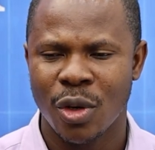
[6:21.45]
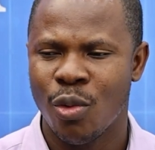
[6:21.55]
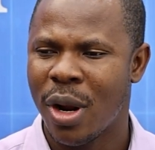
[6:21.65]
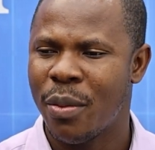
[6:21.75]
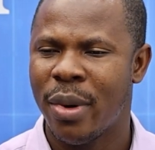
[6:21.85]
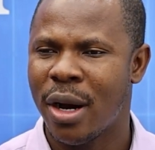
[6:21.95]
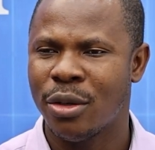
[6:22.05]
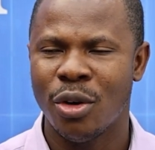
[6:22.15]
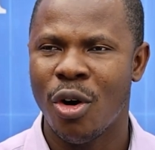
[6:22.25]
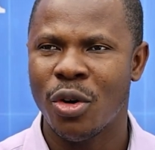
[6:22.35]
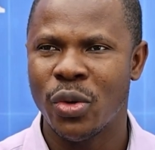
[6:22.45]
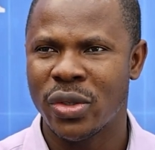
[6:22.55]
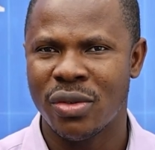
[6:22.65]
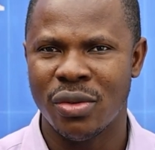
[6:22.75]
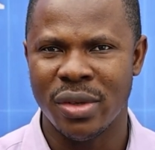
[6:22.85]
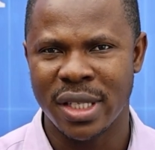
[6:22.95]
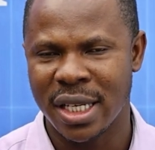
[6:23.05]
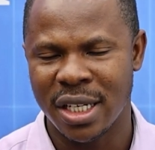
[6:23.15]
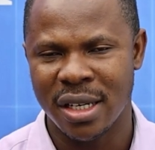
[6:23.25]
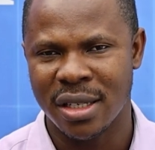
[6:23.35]
What about all those
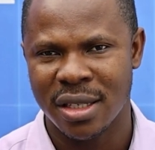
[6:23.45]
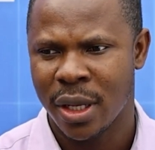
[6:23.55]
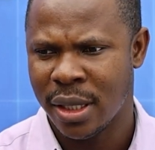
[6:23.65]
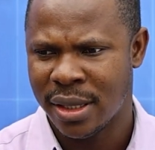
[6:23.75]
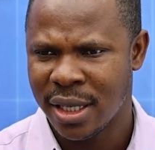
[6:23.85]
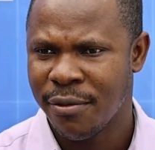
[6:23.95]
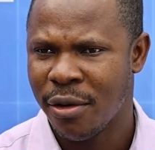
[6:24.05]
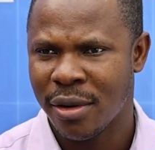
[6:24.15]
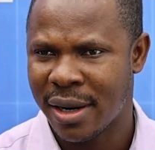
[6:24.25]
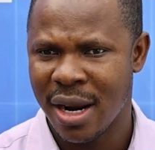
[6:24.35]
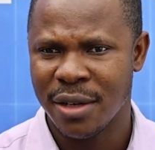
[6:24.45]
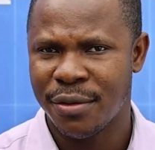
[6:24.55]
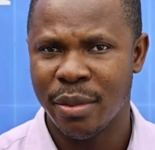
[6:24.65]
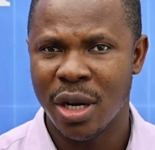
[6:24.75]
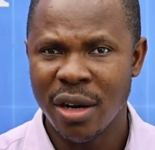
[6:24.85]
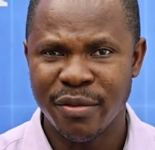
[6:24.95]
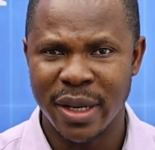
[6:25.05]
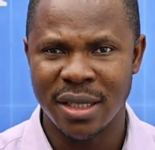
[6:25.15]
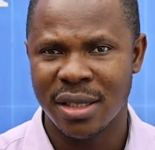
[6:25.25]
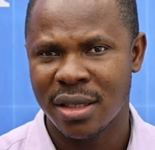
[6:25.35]
researchers? They seek for grant from
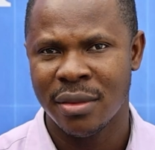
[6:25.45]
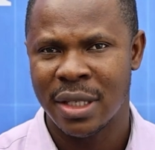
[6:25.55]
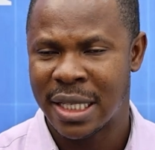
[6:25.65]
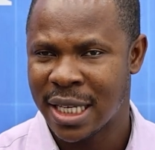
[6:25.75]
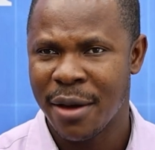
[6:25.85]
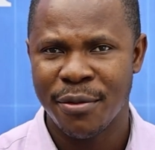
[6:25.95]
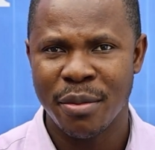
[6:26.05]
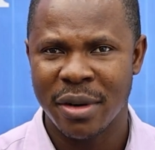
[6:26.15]
governments. They tap